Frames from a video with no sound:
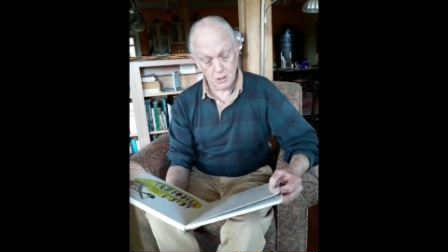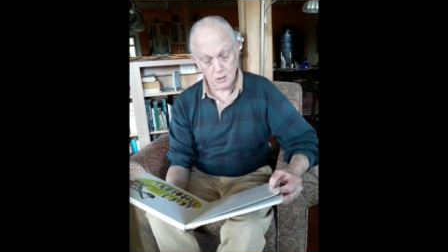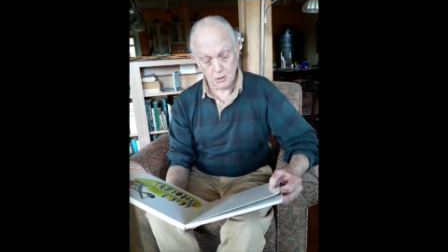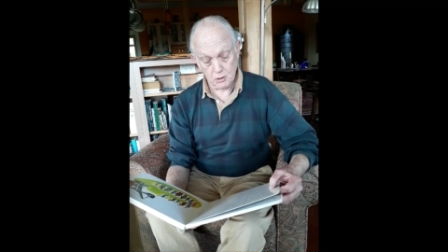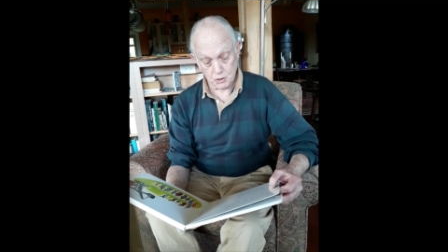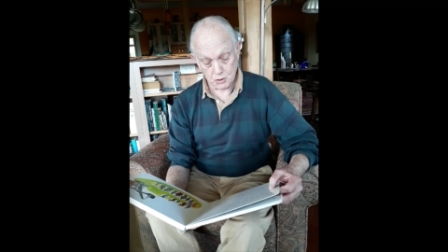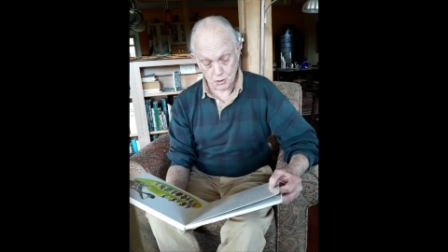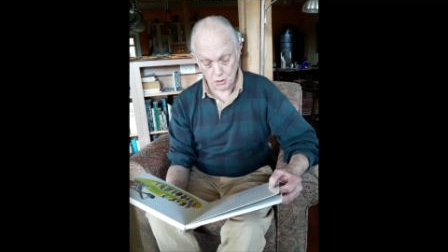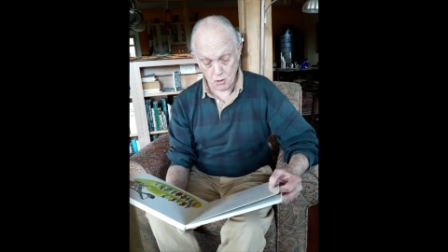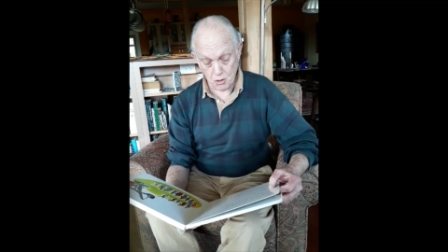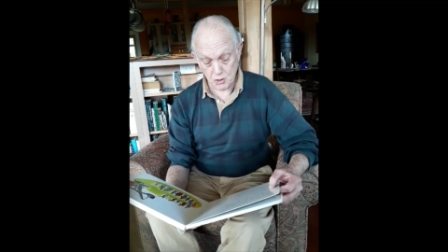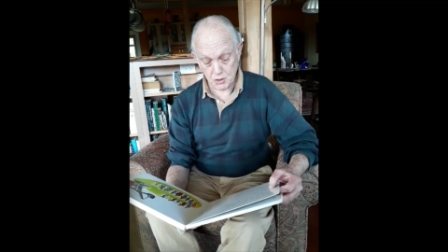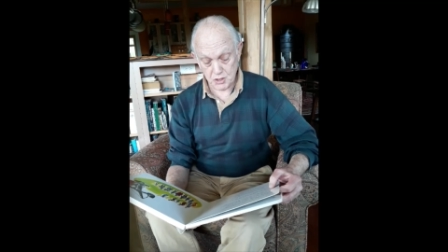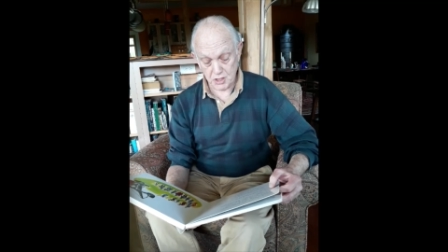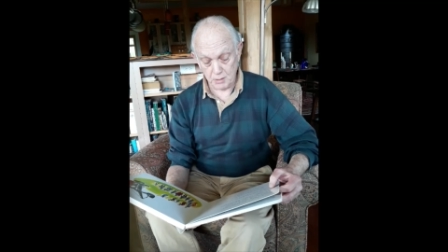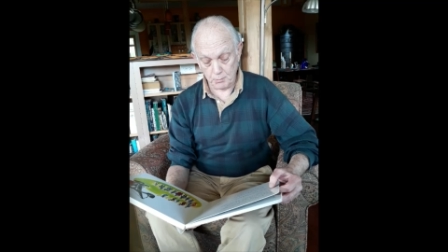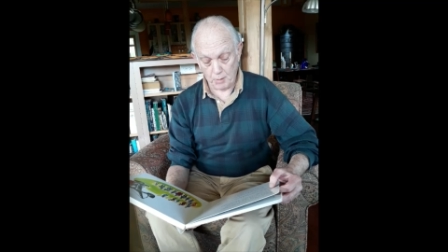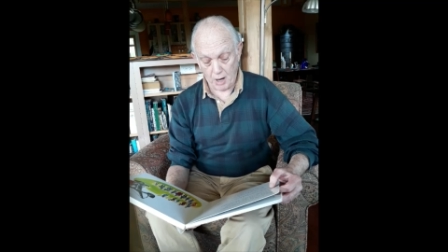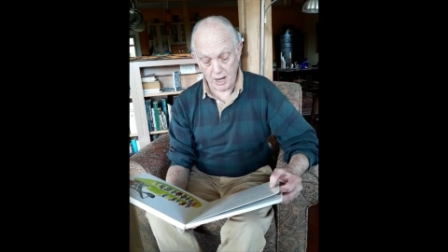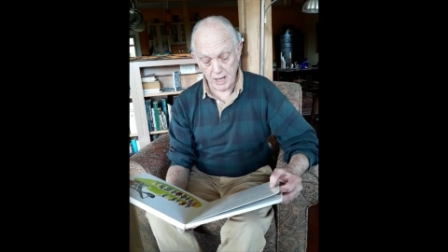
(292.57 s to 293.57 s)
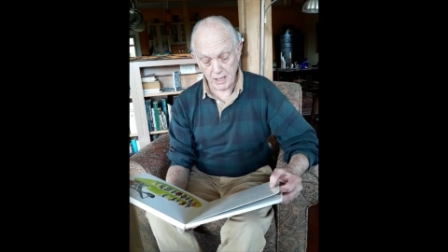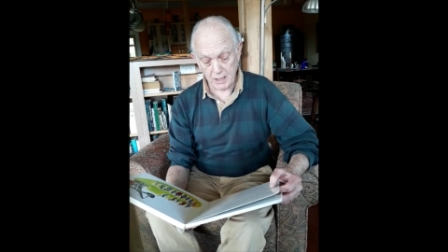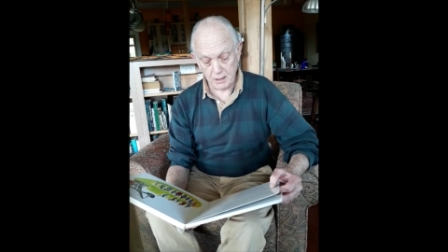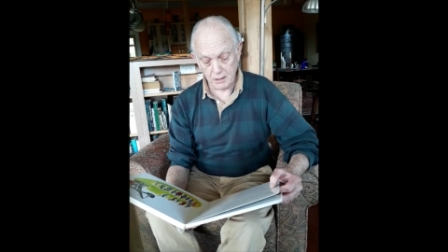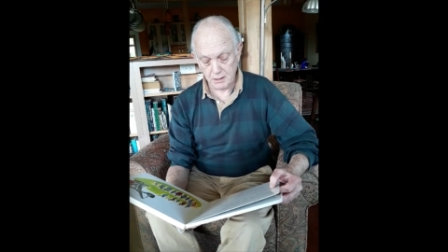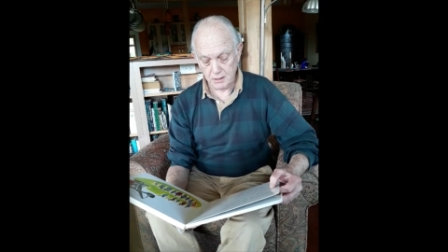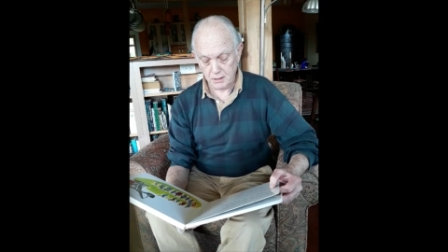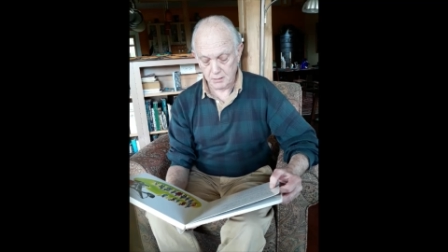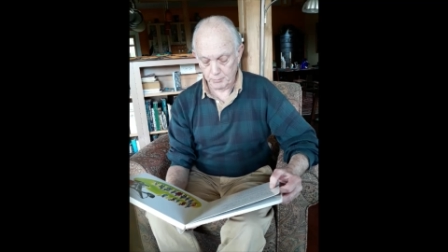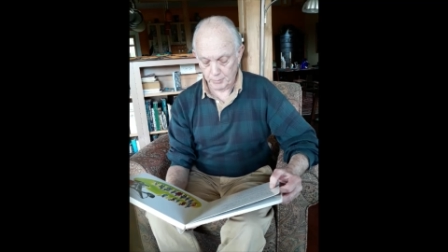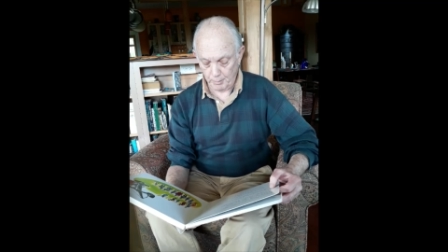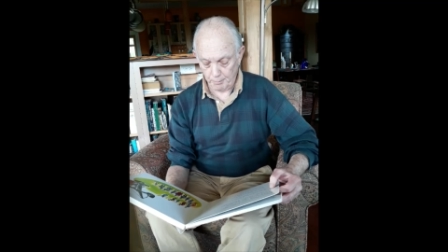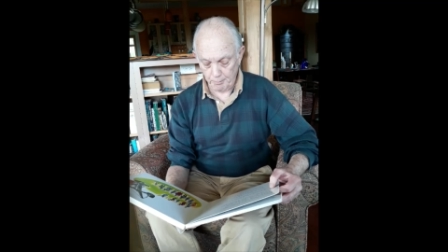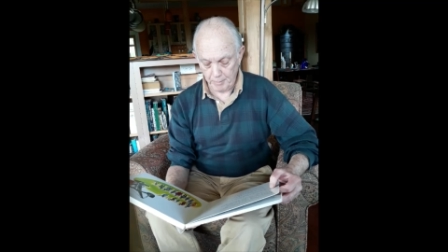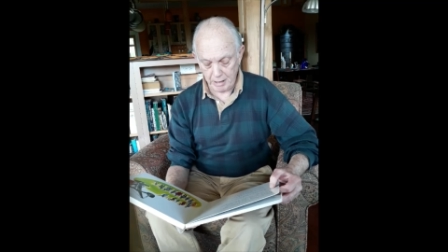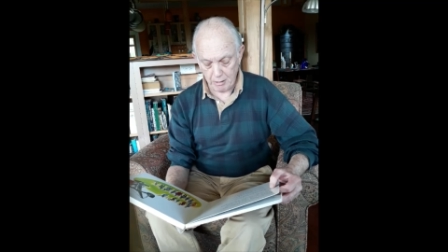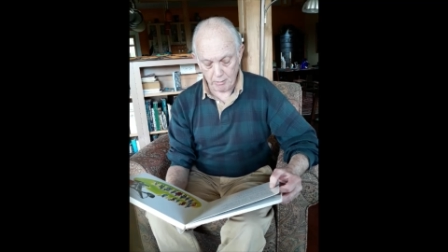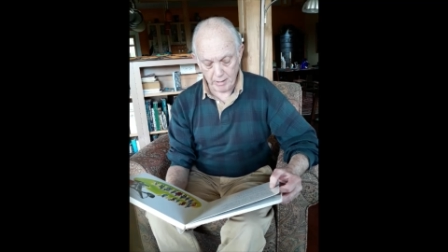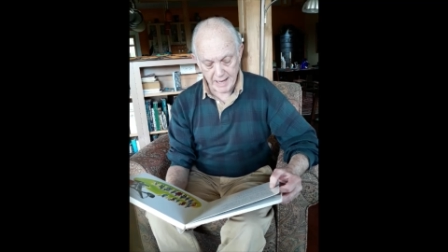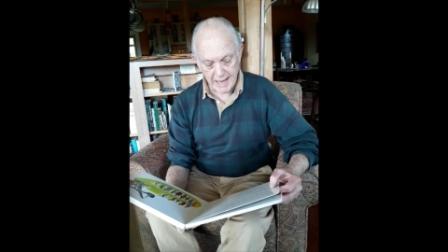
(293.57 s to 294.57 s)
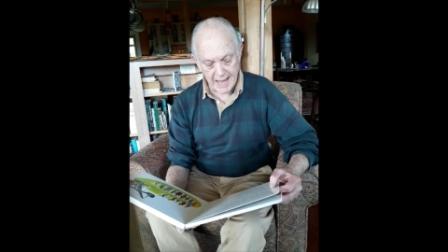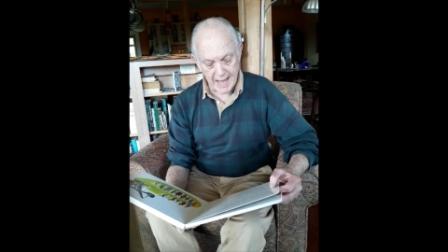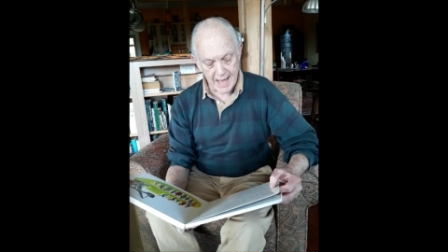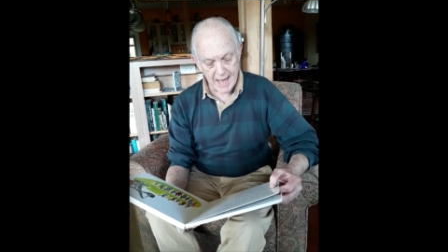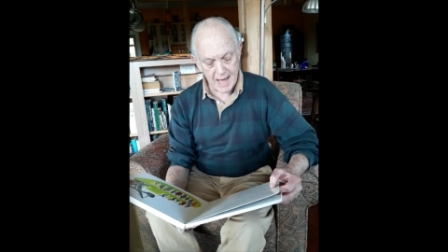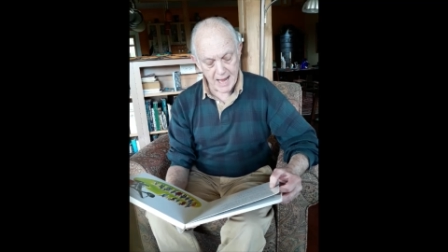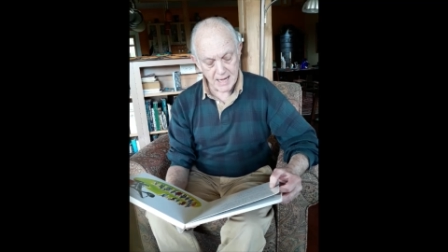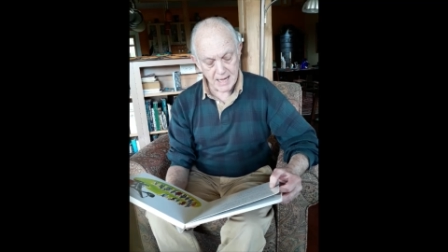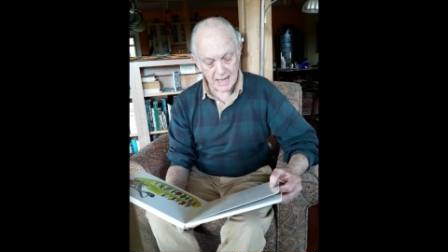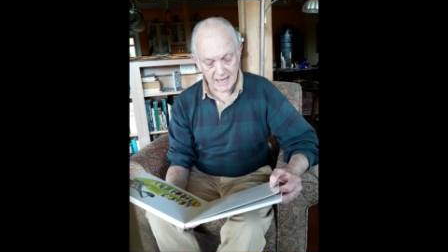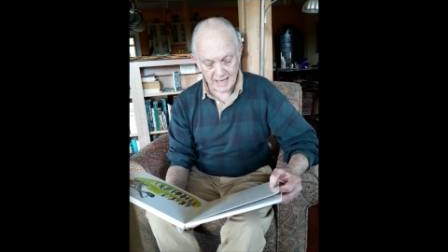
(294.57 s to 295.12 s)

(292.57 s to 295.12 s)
Sure, said Mike. But Mary Ann